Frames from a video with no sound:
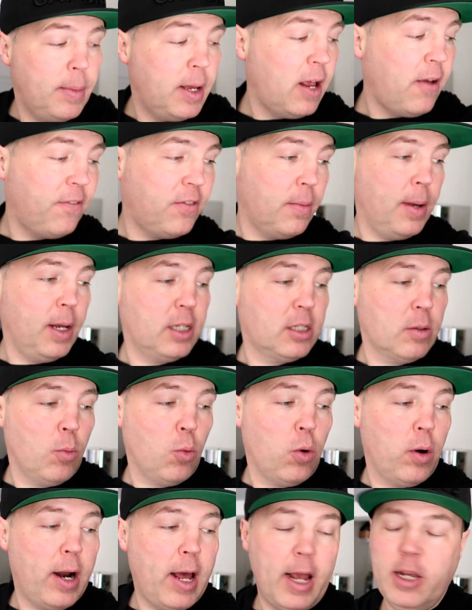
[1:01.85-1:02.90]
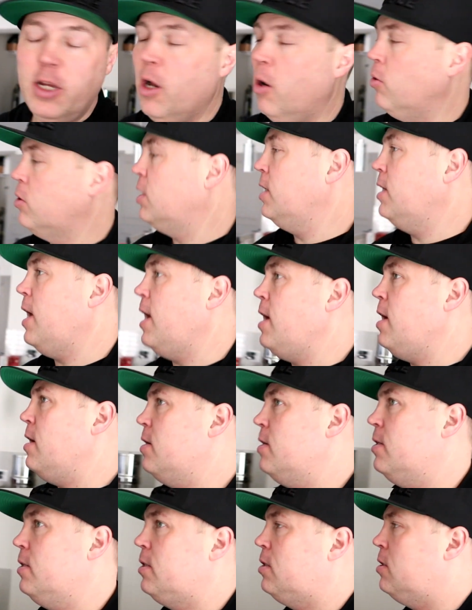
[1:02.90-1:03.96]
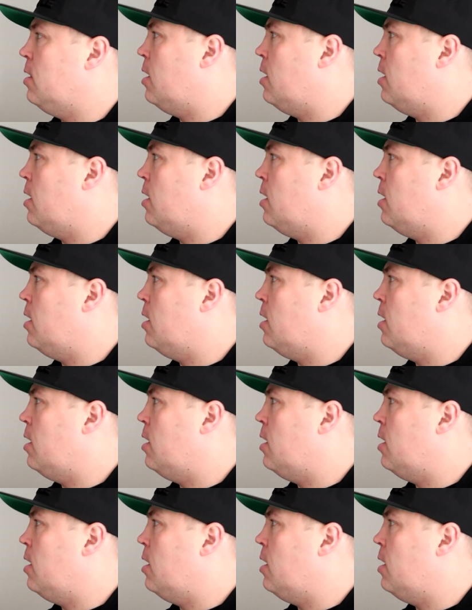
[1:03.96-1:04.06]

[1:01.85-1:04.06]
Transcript: I'm gonna have to make some more of that. Yo, today is